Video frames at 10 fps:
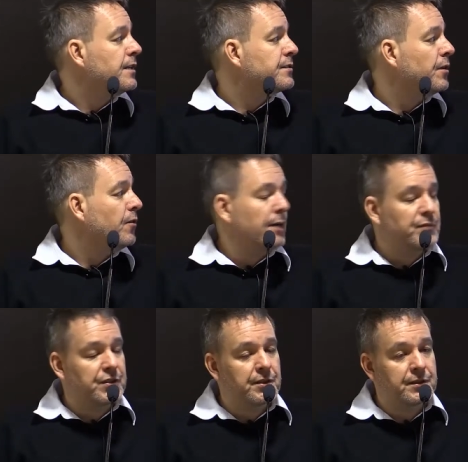So I'm
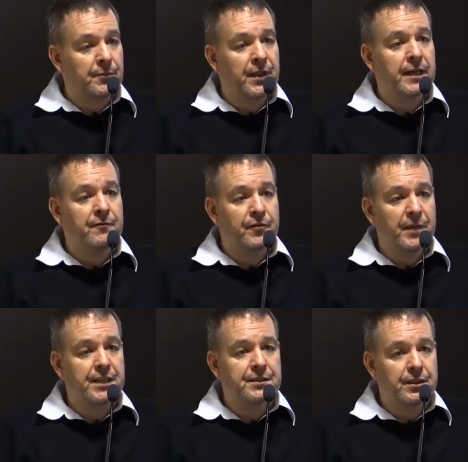sure some of that
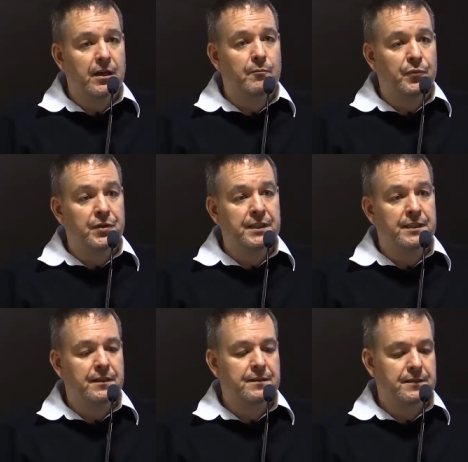information got put
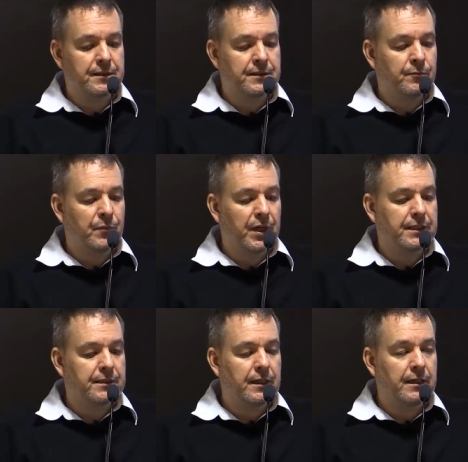into the system,
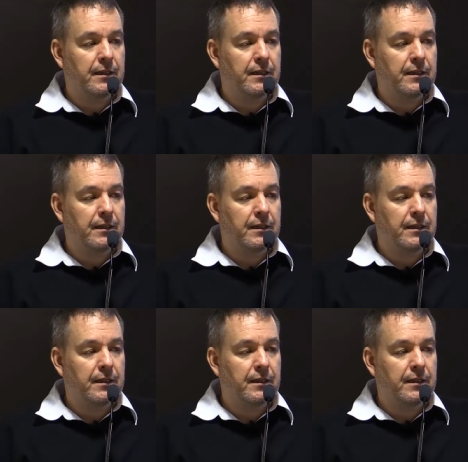but